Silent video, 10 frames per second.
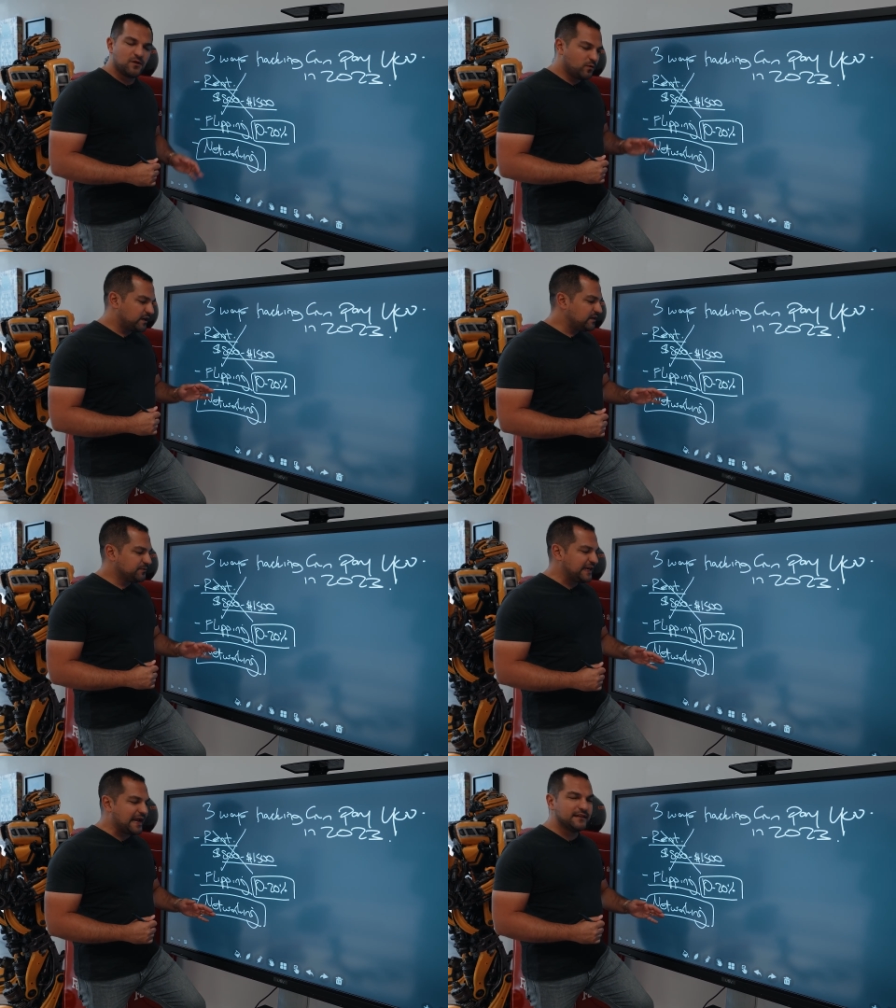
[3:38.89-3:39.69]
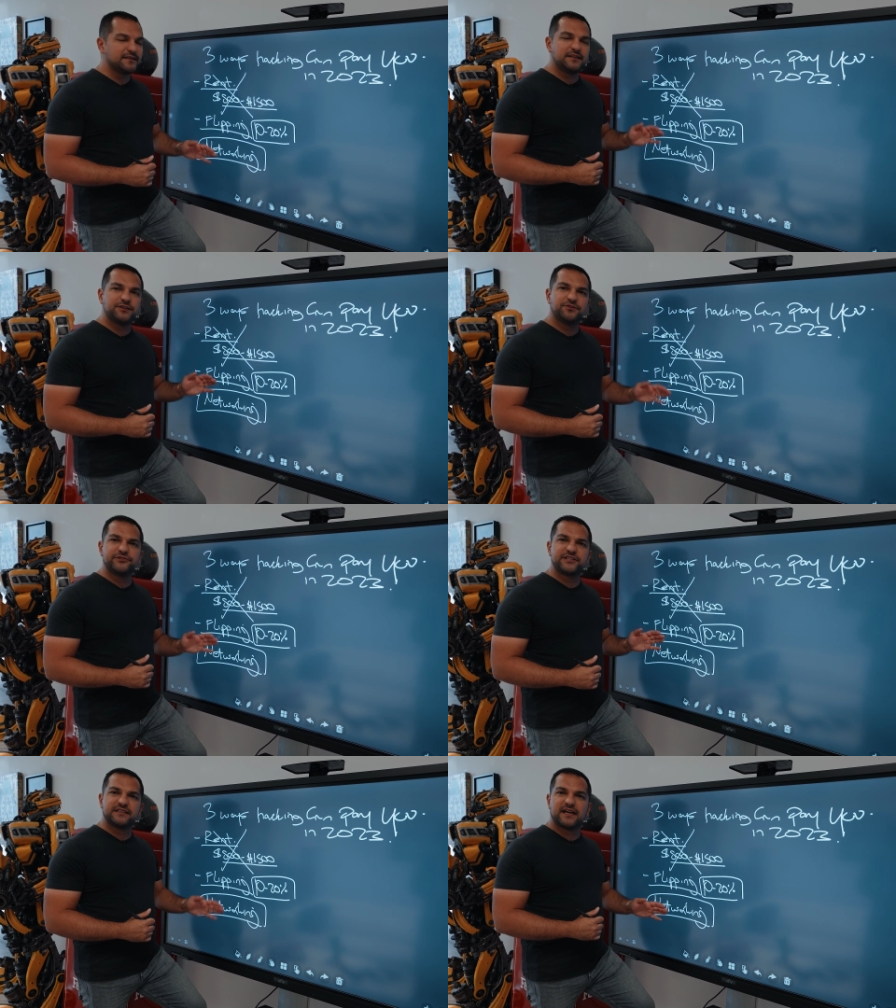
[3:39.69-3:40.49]
When in reality,
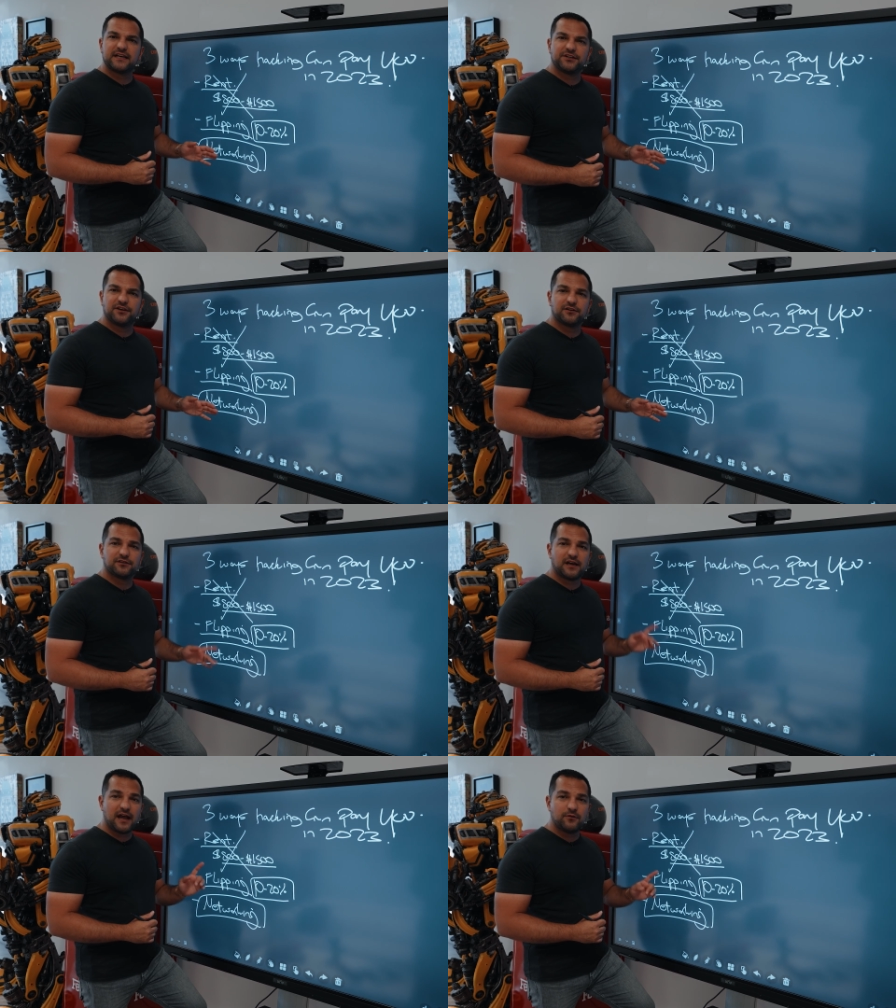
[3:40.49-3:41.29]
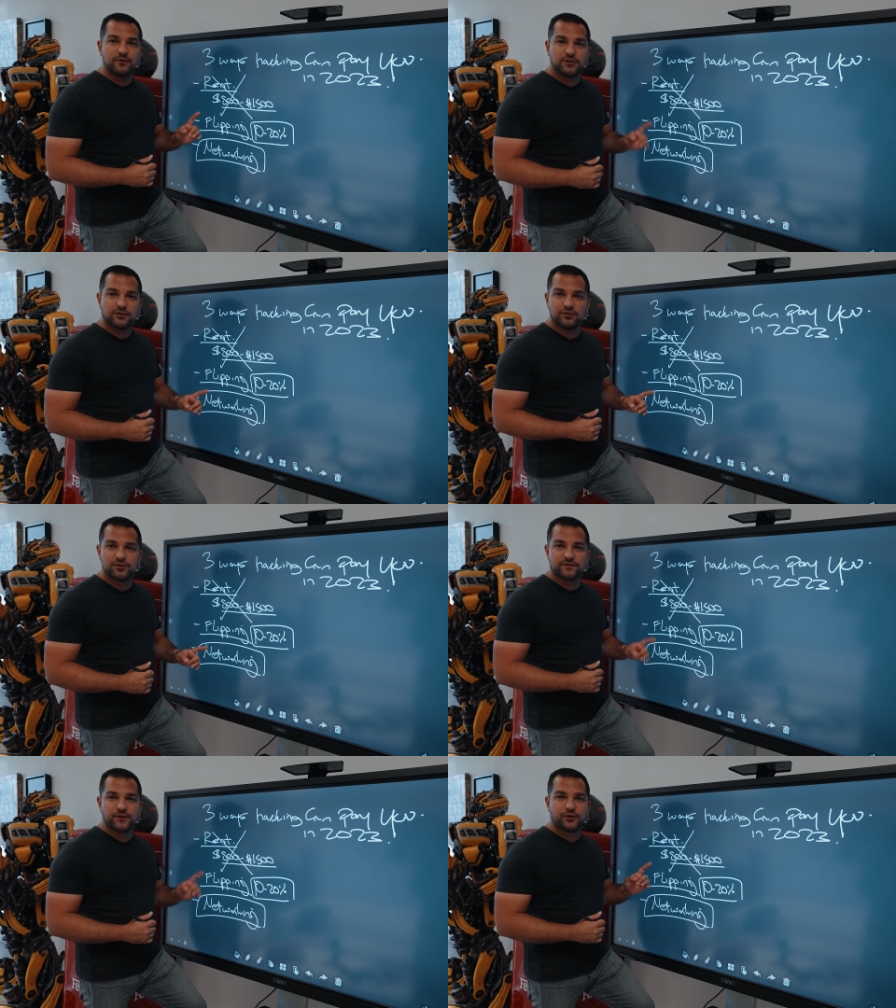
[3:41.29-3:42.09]
using that Gallardo, I would
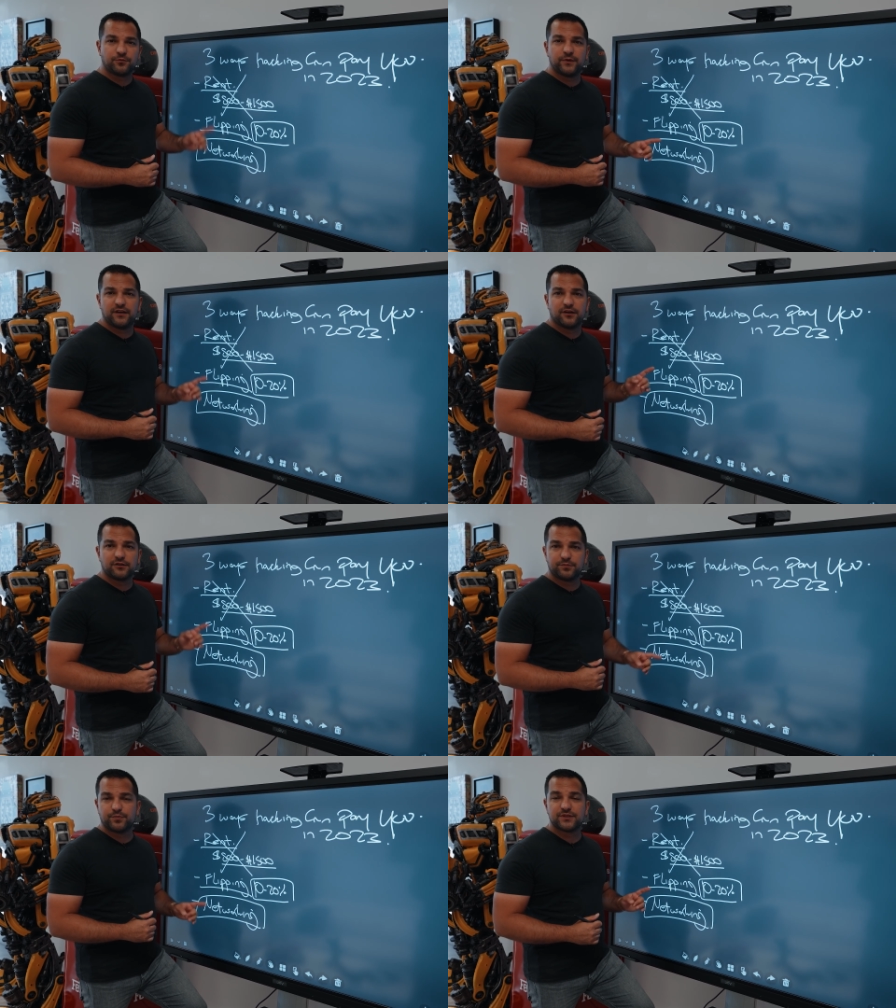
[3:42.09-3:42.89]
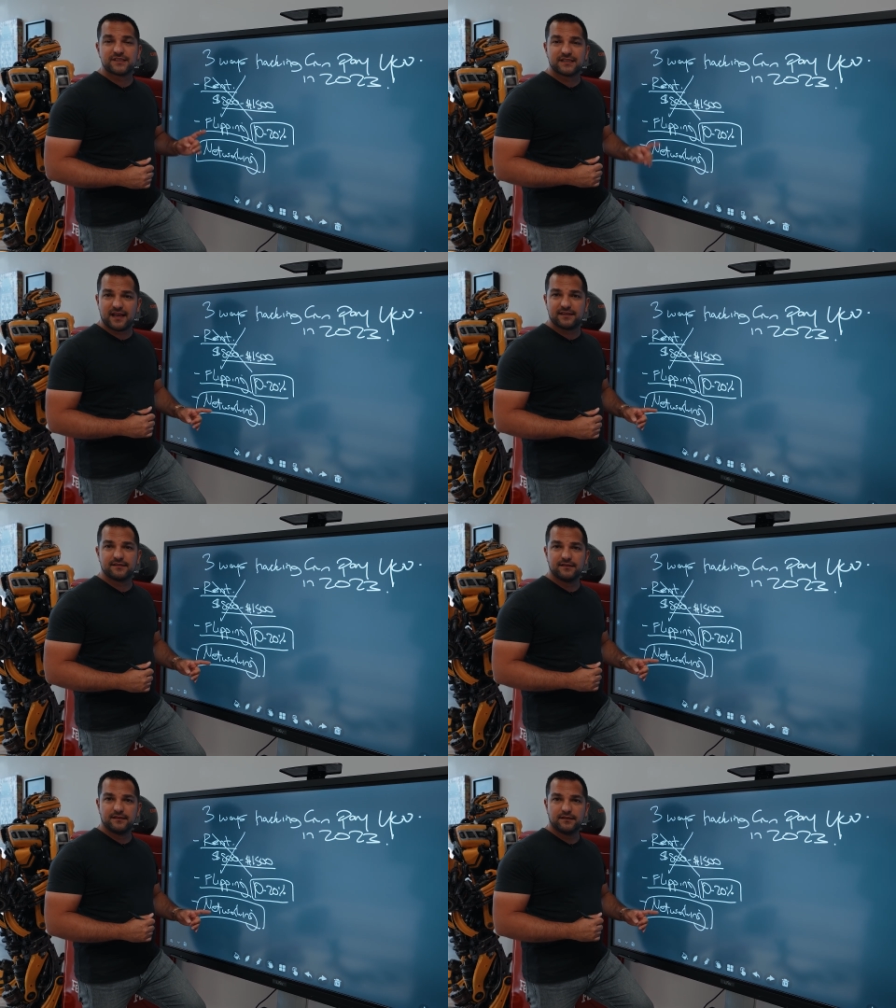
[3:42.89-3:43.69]
close over three hundred percent